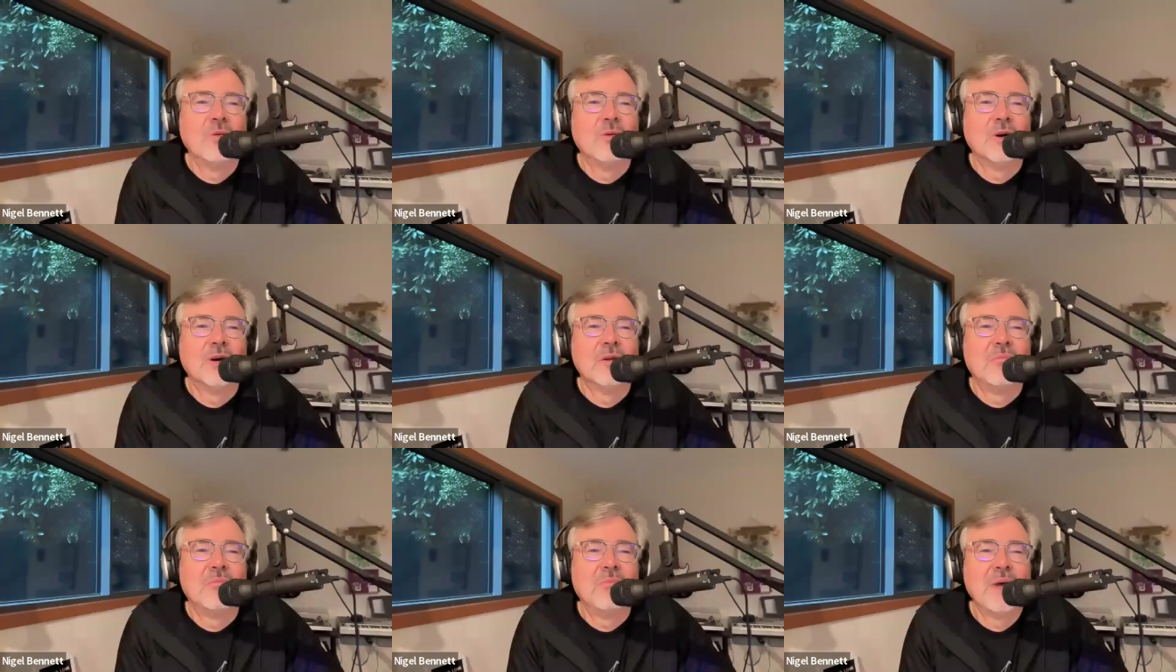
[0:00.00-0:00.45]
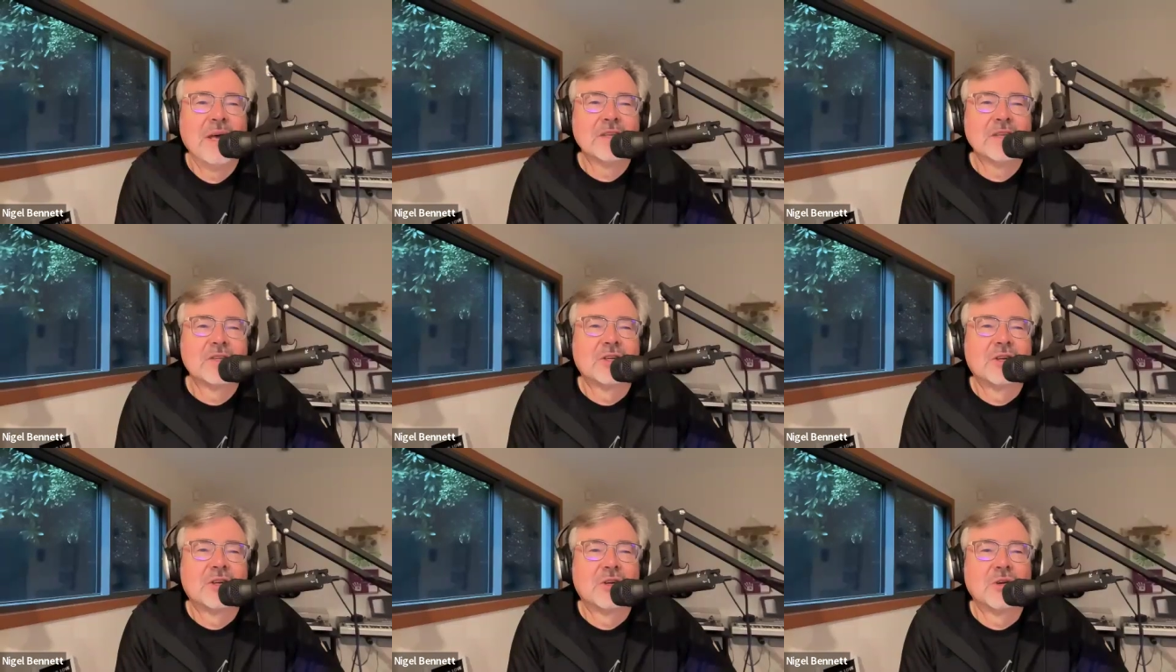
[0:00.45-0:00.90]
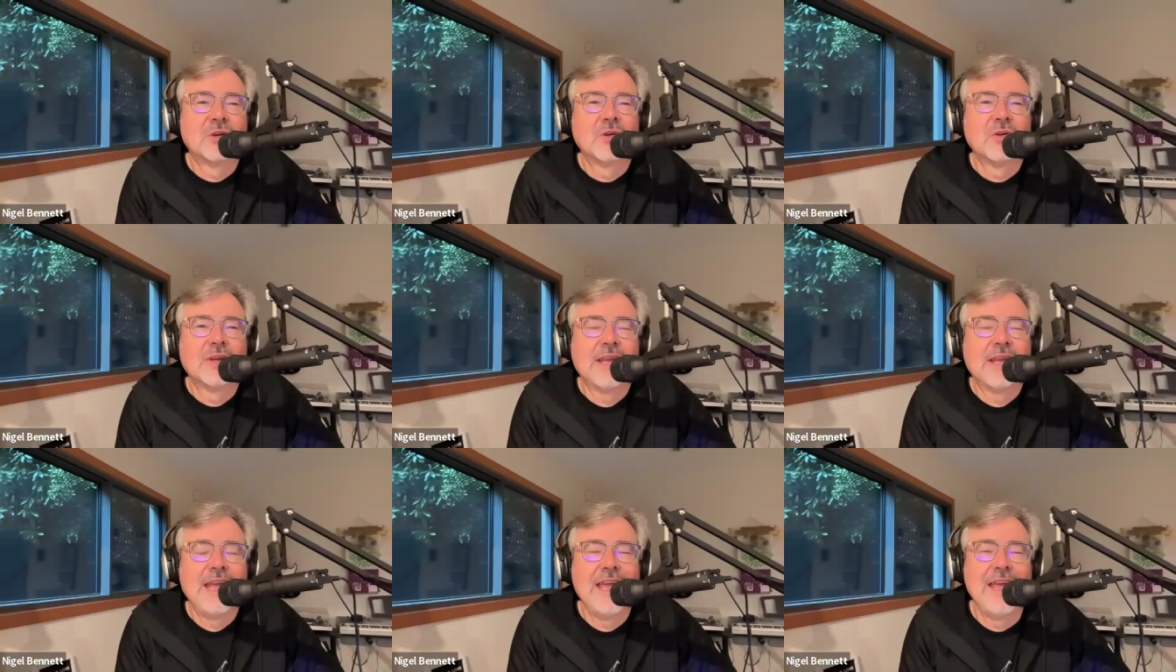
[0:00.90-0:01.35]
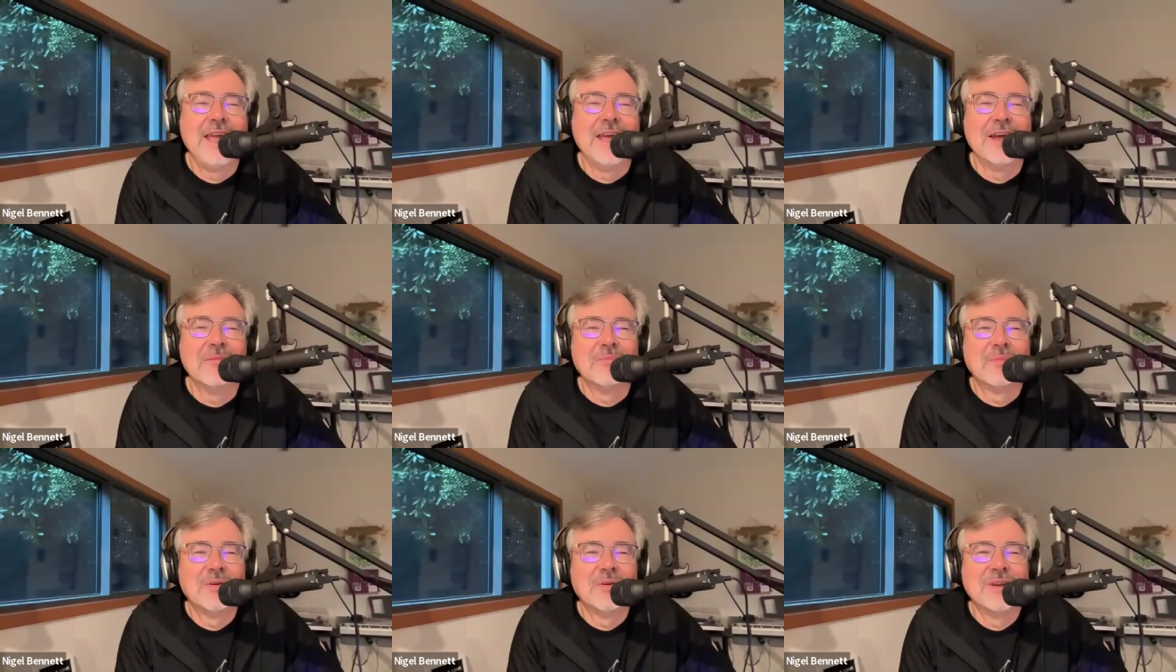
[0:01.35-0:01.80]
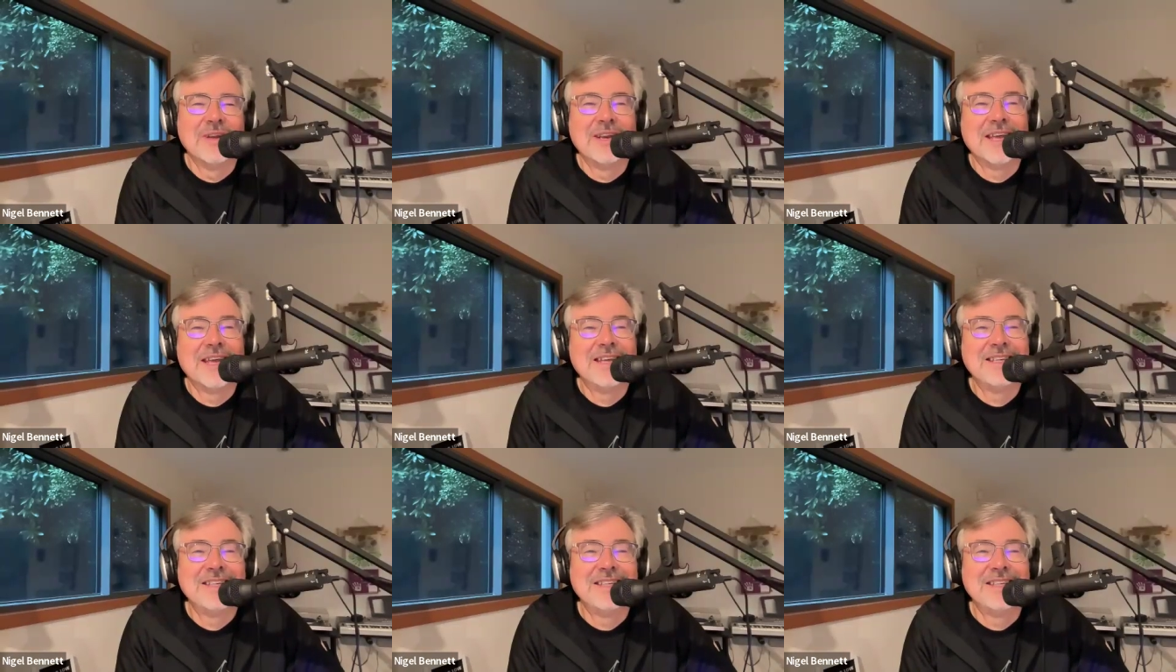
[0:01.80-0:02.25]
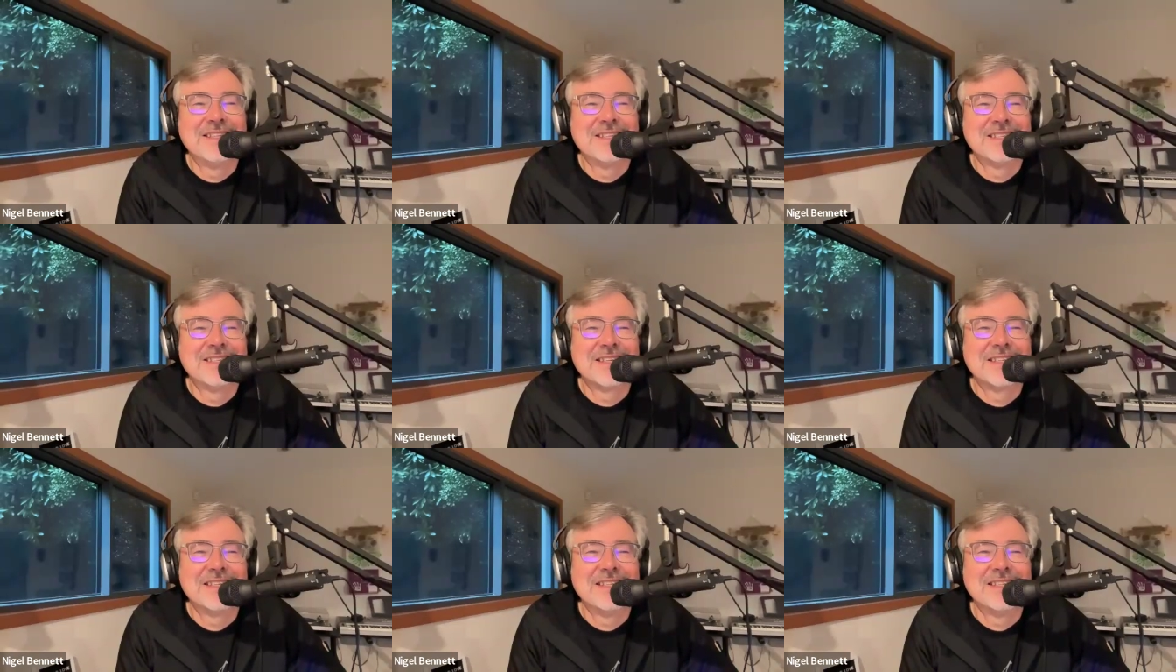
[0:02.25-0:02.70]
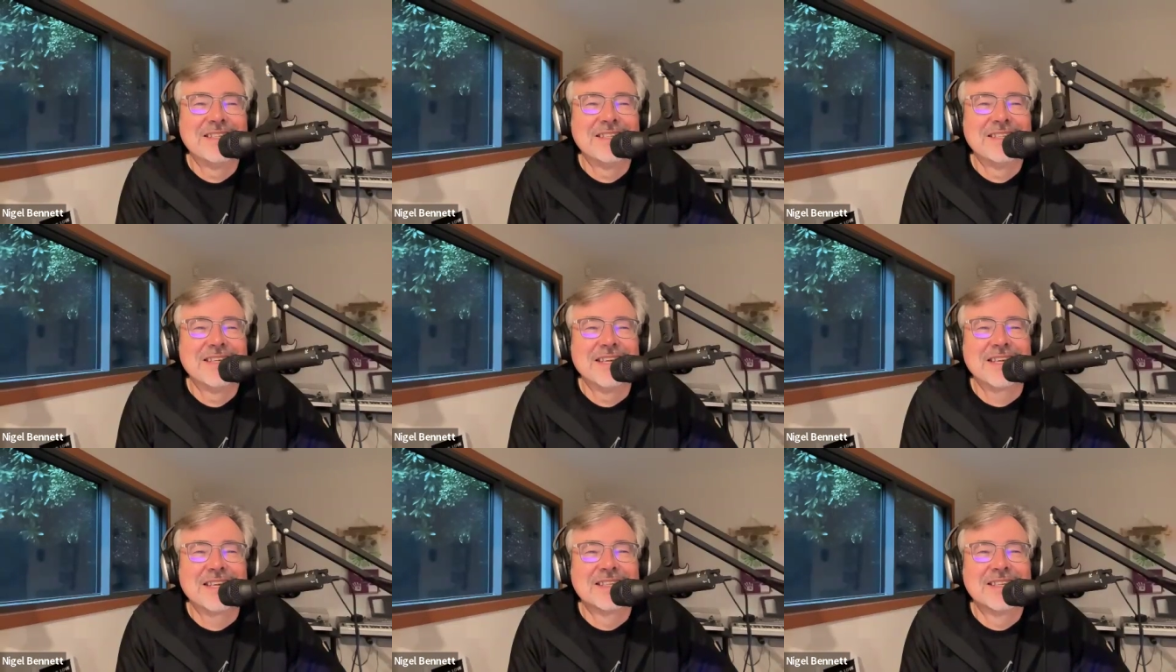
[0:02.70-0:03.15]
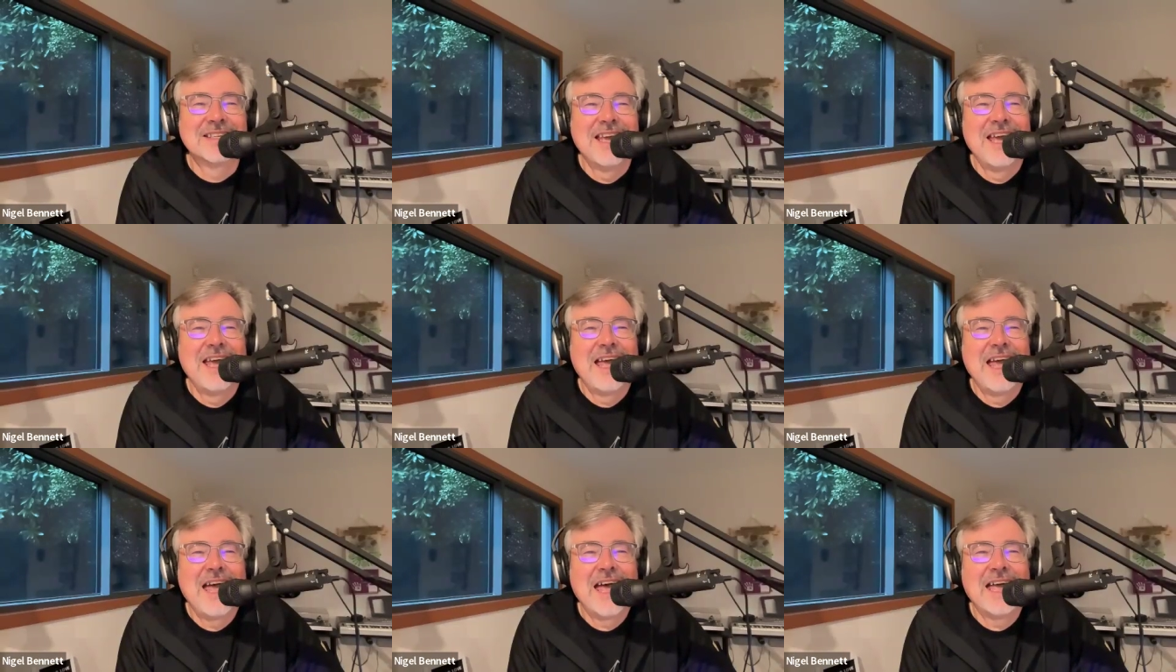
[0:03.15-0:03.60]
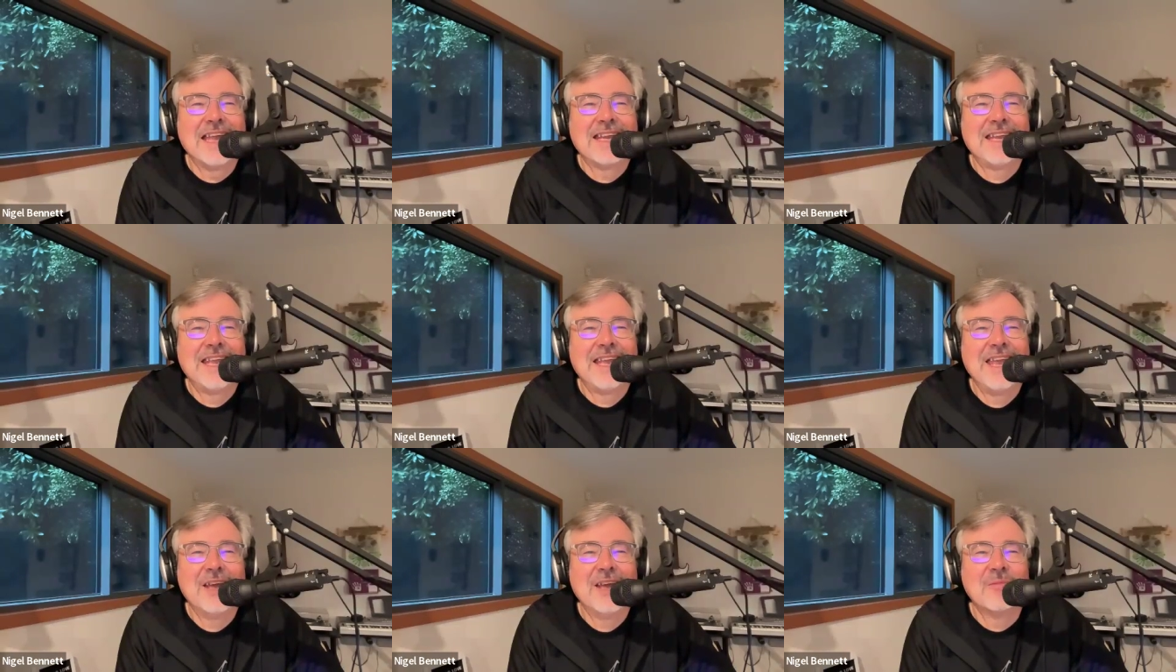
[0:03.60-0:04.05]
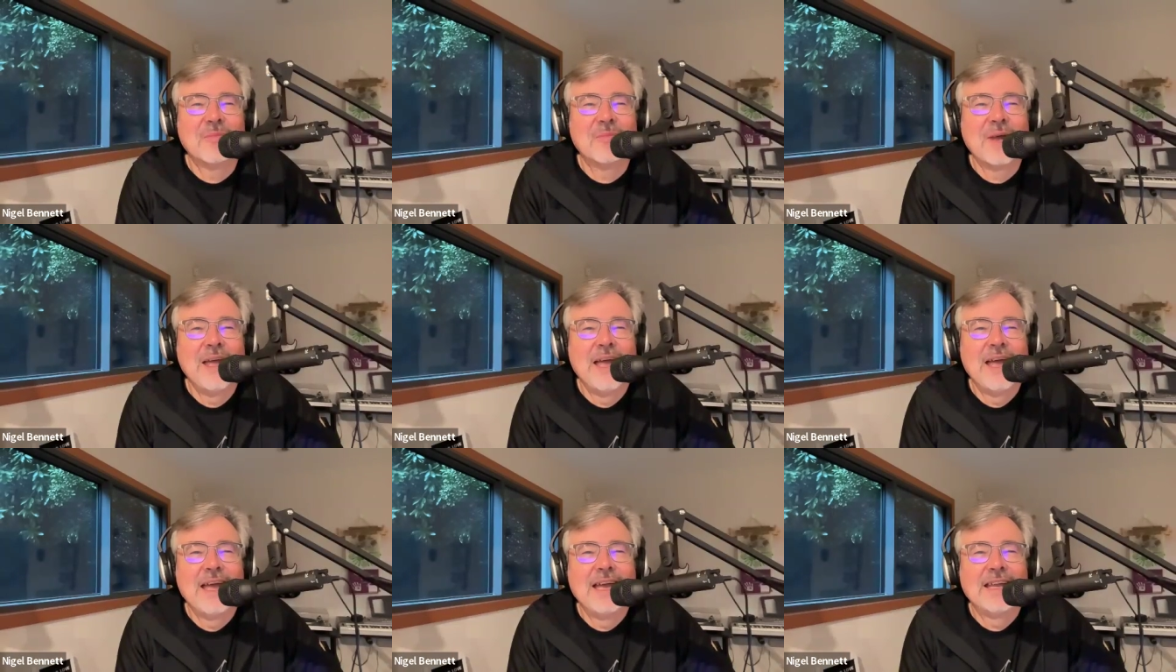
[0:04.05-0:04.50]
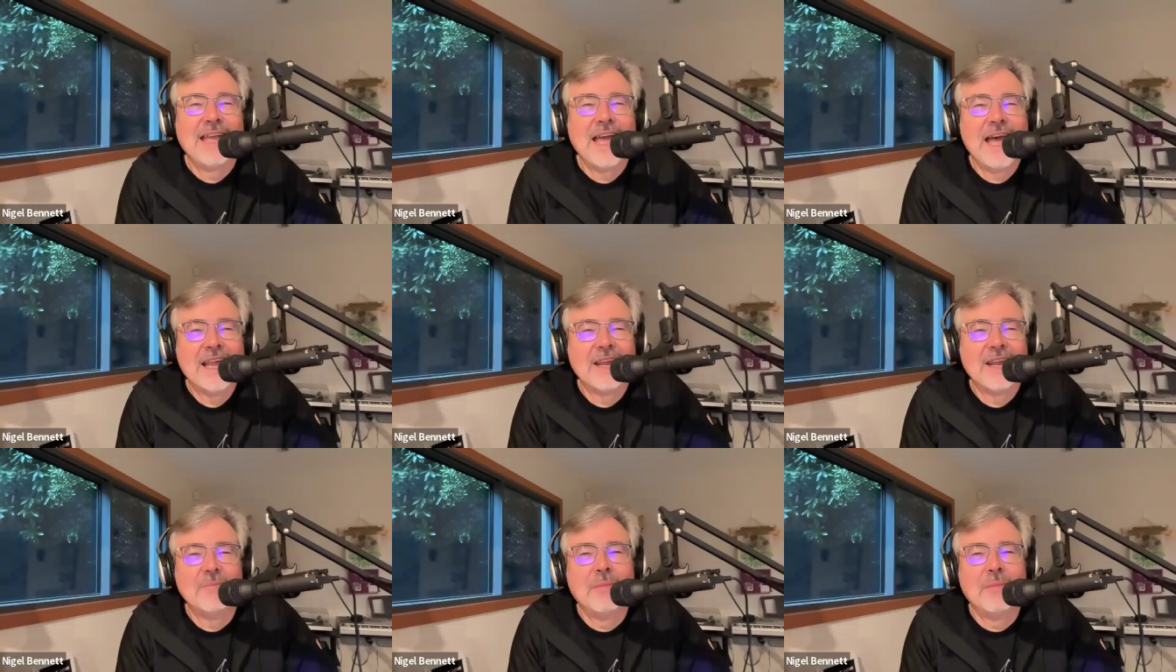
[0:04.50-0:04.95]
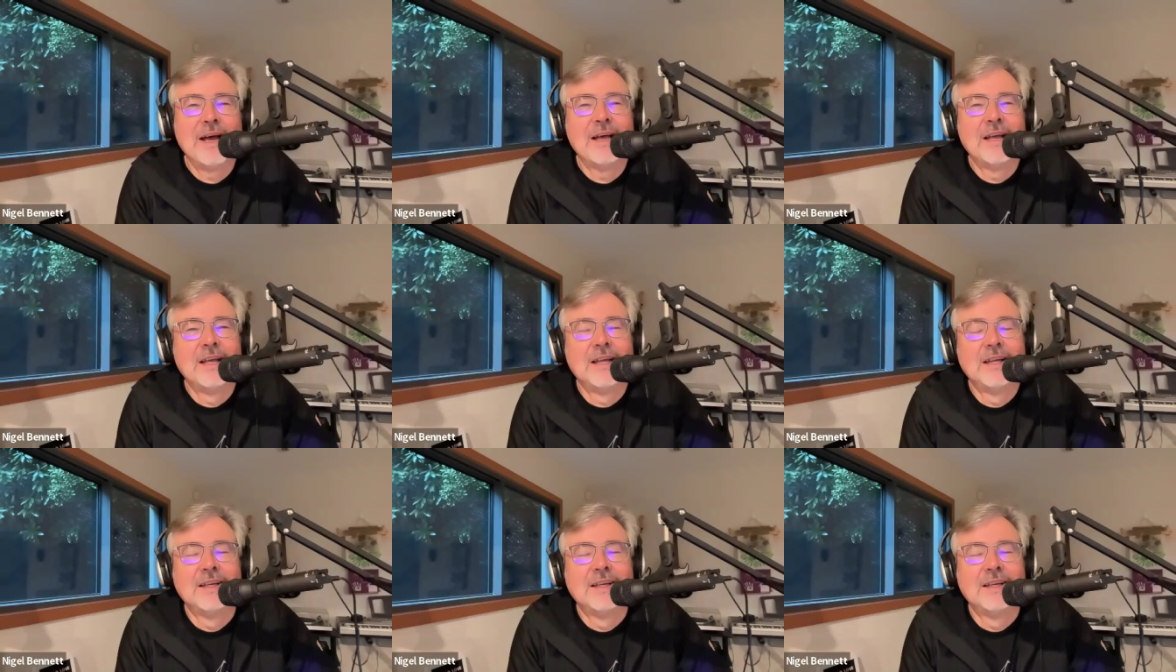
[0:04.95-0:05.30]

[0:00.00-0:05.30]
won Best Girl Camper in 1966 at Camp Kadama.